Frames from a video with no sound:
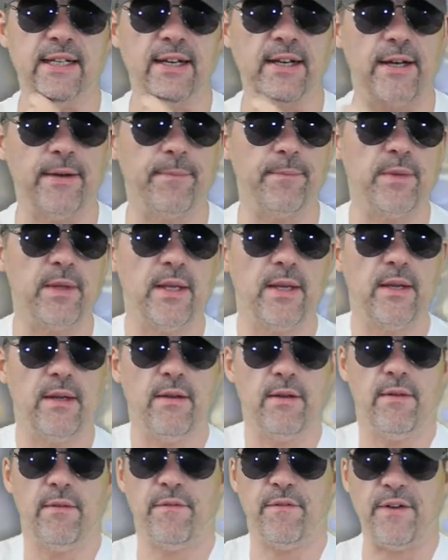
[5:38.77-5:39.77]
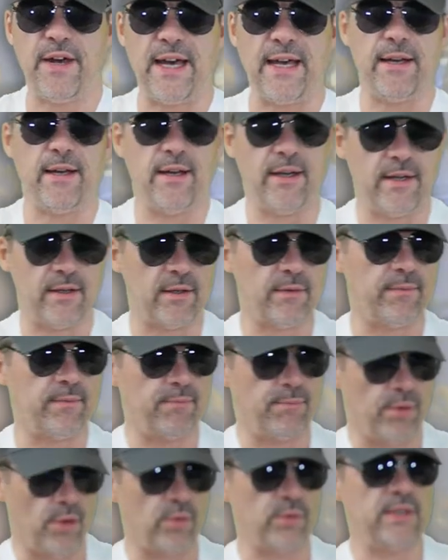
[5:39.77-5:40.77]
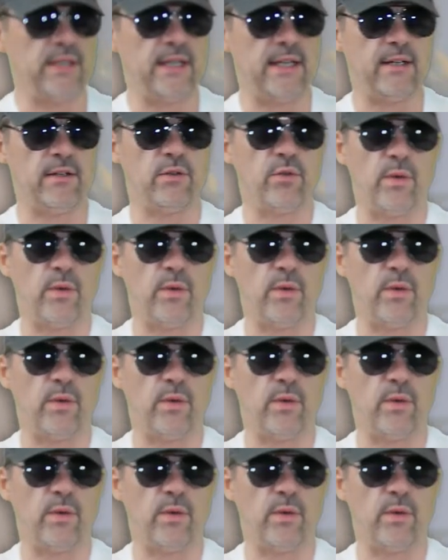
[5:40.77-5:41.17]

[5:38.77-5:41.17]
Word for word: uh, fat, uh, protein,